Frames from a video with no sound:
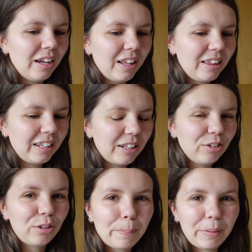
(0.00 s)
I think
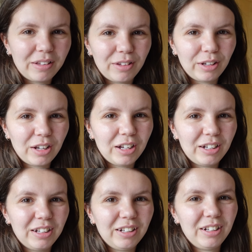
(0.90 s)
there's some bits that kind
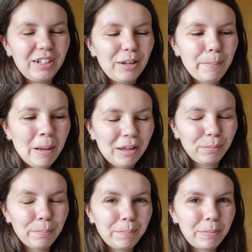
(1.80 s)
of
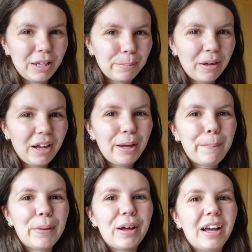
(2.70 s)
passed me by,
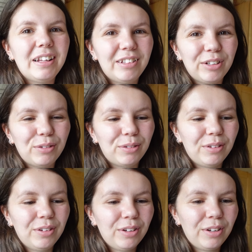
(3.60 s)
but I still
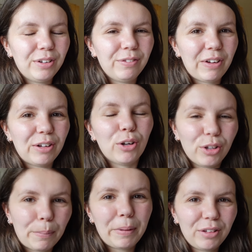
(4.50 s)
found
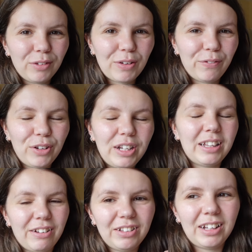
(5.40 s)
other bits of it funny.
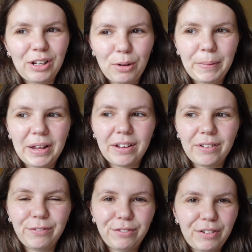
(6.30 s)
There is a little bit
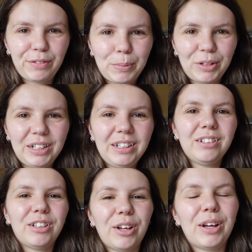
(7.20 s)
for everybody,
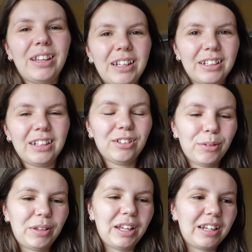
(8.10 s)
so I think it's
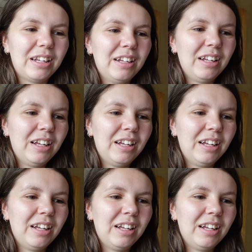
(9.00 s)
something